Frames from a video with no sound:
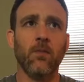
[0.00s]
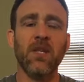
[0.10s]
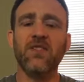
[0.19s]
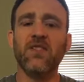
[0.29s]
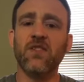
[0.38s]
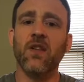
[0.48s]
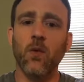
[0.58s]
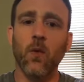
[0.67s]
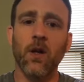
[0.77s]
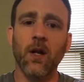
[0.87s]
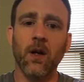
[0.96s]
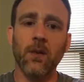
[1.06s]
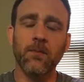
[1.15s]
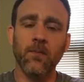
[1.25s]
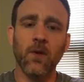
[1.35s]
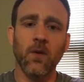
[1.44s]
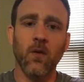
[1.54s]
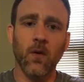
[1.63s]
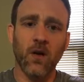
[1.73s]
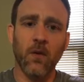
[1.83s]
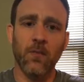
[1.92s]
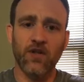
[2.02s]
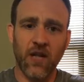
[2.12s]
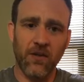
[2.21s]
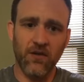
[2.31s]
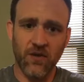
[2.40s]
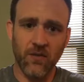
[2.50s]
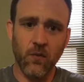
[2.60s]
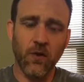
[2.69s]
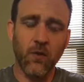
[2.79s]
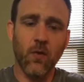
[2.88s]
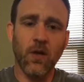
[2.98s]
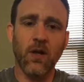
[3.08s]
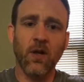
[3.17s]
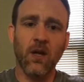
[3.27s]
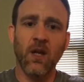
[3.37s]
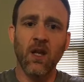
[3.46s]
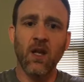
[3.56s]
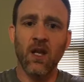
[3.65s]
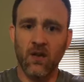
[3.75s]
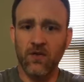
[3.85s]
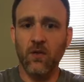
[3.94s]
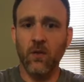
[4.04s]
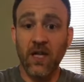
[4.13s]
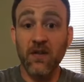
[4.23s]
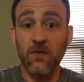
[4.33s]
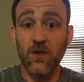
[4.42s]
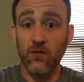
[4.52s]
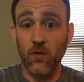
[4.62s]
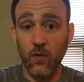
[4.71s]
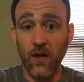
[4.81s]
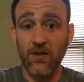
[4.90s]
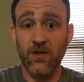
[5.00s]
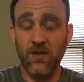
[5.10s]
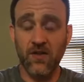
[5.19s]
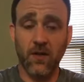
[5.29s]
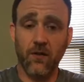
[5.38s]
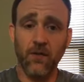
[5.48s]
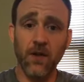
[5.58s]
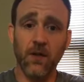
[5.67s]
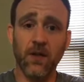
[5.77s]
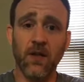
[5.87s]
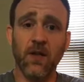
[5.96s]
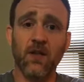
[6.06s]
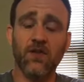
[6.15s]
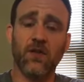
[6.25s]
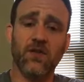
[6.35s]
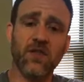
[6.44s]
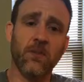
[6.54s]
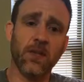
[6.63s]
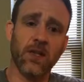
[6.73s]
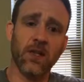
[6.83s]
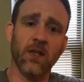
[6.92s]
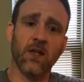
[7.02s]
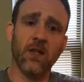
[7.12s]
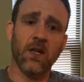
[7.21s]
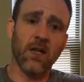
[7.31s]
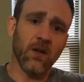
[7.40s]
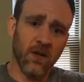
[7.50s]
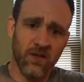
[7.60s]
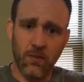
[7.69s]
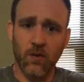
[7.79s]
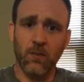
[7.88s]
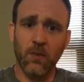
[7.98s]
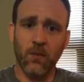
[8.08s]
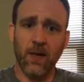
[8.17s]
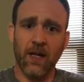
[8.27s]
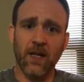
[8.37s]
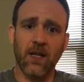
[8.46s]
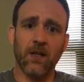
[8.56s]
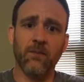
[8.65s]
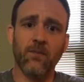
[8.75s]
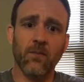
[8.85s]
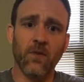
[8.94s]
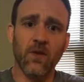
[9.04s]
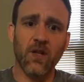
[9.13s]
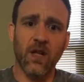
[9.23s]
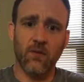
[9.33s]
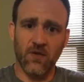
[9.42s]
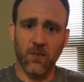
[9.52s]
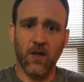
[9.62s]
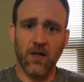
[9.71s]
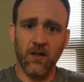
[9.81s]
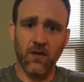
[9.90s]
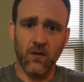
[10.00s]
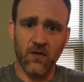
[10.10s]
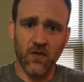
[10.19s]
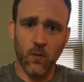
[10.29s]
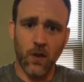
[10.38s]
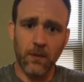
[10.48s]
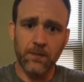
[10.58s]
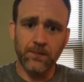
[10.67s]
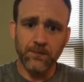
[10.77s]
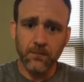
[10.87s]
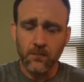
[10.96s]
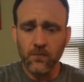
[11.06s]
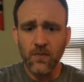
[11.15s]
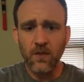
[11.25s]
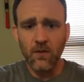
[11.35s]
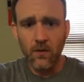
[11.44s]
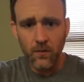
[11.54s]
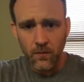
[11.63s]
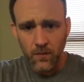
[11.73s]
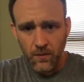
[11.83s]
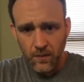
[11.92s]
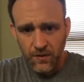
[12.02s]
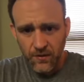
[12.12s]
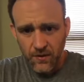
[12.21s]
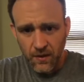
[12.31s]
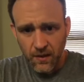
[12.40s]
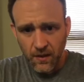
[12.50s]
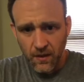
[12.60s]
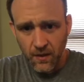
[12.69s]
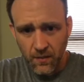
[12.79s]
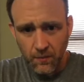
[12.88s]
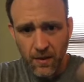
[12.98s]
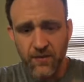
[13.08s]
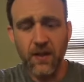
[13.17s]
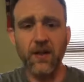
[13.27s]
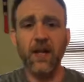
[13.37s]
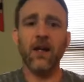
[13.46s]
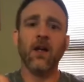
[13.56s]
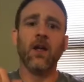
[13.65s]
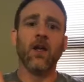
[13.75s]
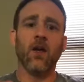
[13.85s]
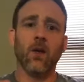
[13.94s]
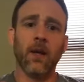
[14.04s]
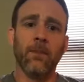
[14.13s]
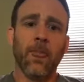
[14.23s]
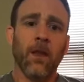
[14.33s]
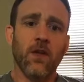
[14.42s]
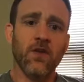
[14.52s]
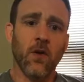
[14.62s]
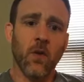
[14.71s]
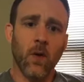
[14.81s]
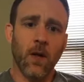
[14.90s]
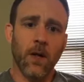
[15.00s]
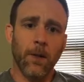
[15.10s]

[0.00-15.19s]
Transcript: pieces that they're working on or common challenges on what they're working on, and also individual questions that I'll field. So you'll see me, as I bring people back in, kind of responding to those as well. Well, let me just bounce out of that. Okay, so